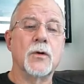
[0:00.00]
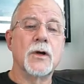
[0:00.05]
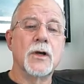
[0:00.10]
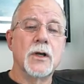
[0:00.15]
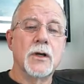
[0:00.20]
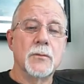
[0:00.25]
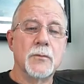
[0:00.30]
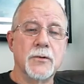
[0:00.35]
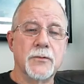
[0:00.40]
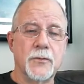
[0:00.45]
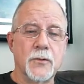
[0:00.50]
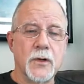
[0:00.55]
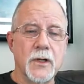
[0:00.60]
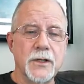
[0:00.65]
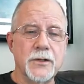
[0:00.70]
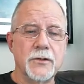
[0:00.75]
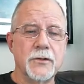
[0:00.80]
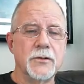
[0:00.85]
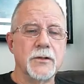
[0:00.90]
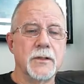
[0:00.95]
Oh,
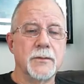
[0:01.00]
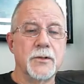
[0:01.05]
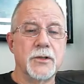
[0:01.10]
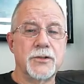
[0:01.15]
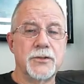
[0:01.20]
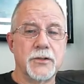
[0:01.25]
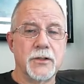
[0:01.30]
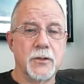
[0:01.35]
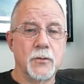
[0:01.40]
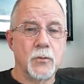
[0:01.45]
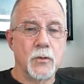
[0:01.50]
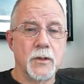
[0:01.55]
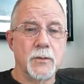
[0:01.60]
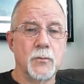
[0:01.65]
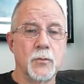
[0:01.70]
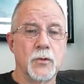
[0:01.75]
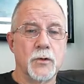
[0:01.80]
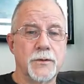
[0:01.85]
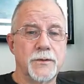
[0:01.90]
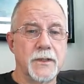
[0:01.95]
before I do, let me show you
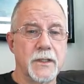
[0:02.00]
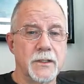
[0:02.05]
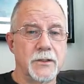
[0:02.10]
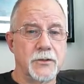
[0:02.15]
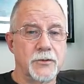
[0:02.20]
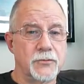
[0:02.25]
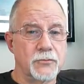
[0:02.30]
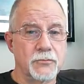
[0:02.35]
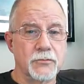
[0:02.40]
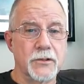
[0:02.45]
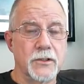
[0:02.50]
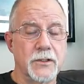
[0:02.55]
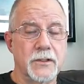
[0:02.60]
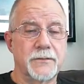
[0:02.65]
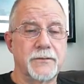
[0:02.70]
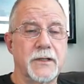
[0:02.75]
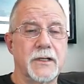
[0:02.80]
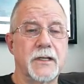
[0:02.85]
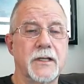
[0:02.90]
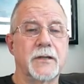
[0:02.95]
one more thing that's
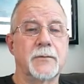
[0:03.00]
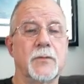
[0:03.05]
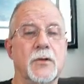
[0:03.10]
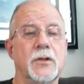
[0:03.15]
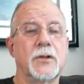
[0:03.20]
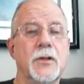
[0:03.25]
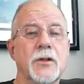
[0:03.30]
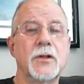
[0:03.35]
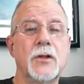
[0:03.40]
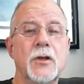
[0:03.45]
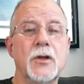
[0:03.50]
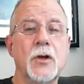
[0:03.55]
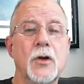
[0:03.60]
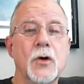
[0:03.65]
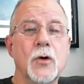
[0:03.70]
really valuable.